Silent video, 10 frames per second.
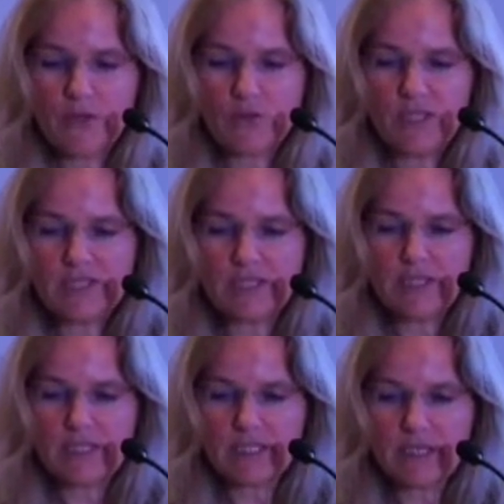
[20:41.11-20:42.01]

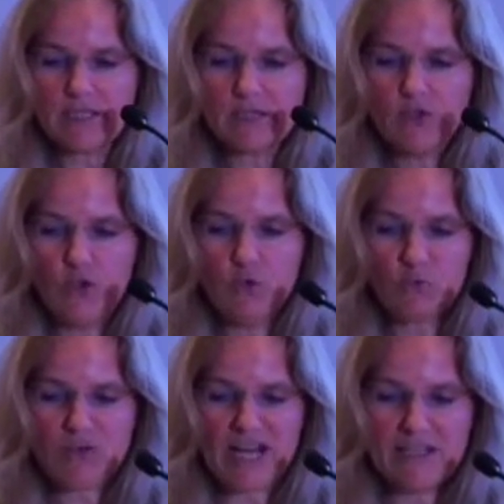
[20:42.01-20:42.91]
Recently, silent new
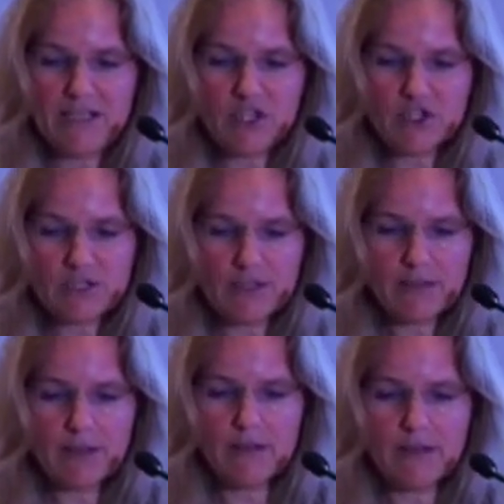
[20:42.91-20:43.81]
brain lesions
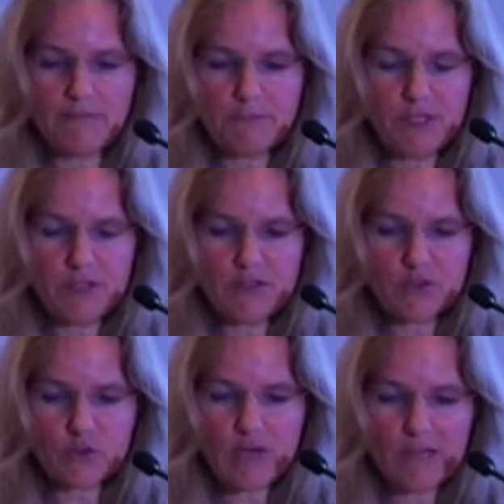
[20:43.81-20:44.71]
have been
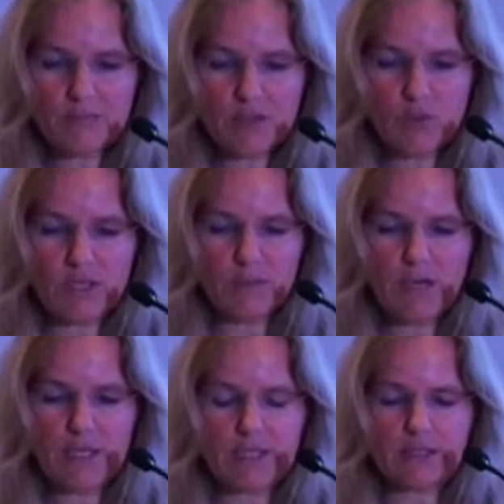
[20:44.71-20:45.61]
described, and one
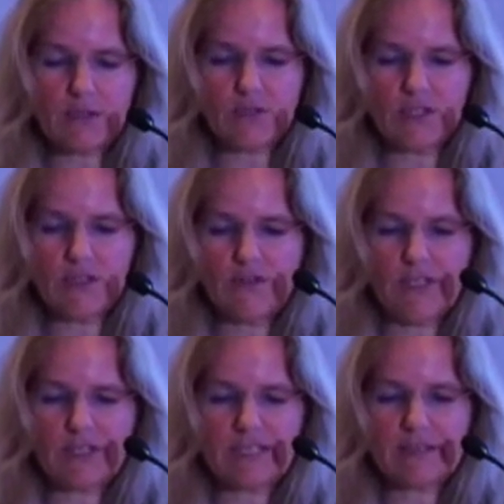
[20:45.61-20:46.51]
might consider
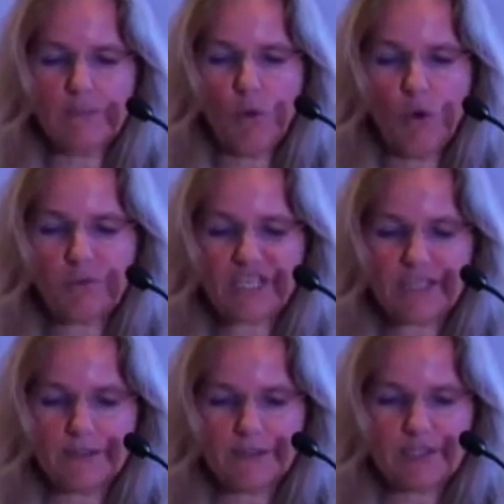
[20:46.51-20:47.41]
these as a more
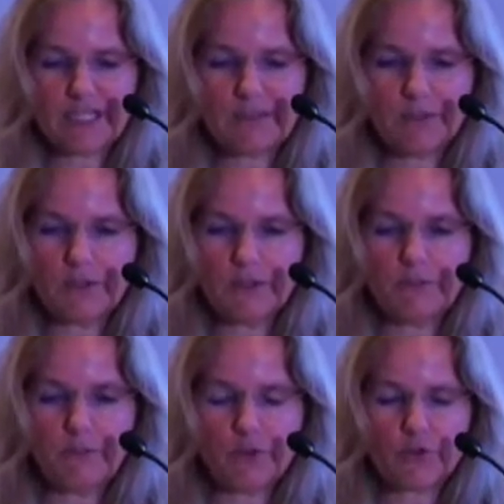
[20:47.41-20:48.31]
objective assessment
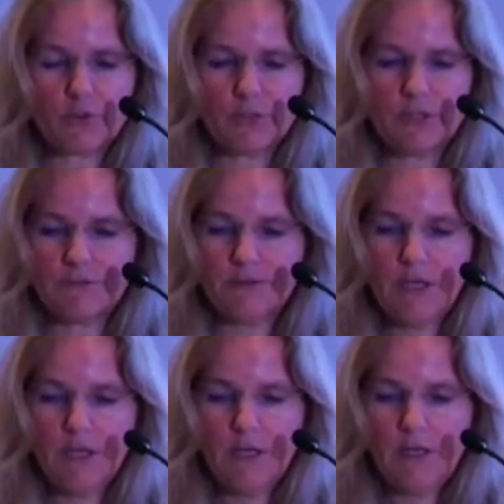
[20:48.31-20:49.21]
of post-operative
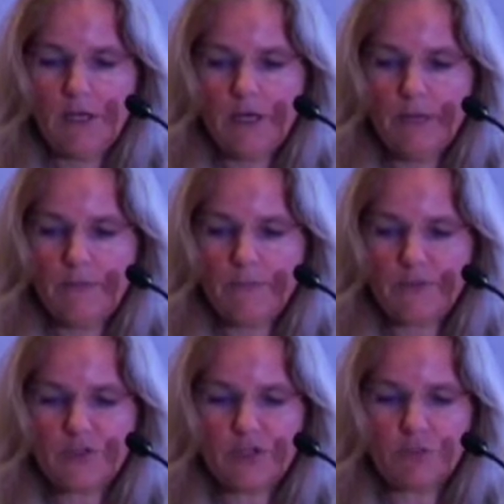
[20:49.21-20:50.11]

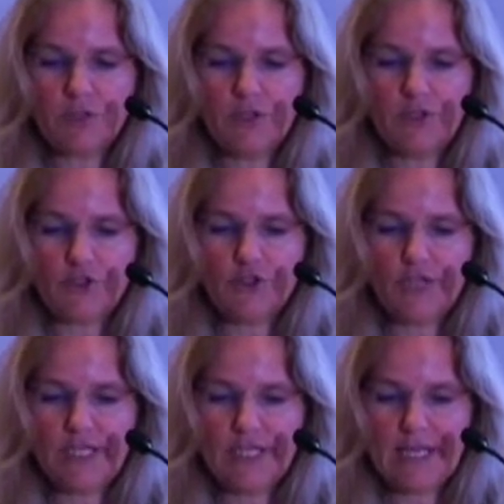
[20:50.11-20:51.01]
cerebral
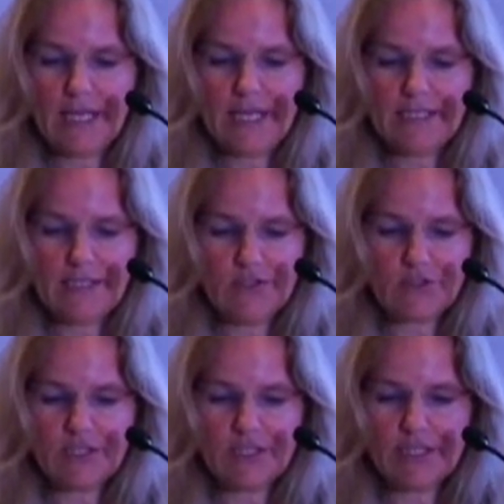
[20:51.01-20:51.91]
injury. And
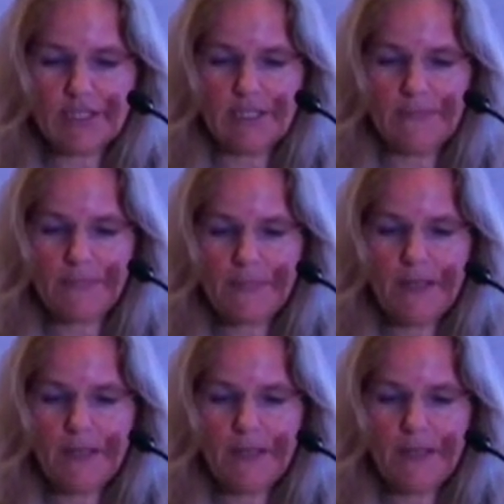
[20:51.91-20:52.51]
interestingly,